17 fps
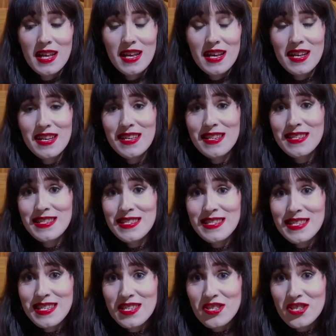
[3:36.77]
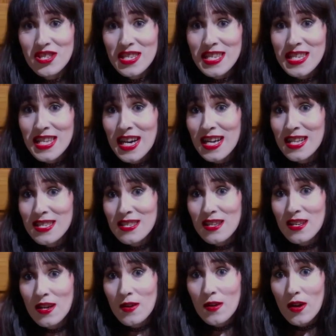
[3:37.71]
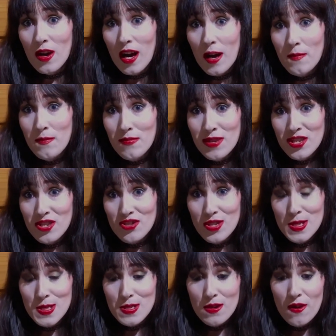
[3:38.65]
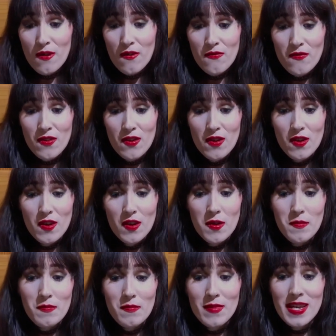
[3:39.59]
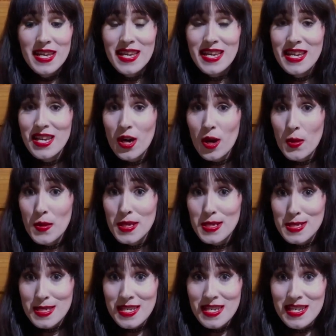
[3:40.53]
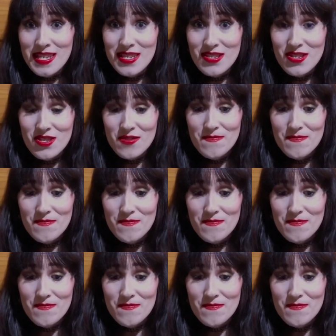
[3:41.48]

And she had ambitions of making it on the stage.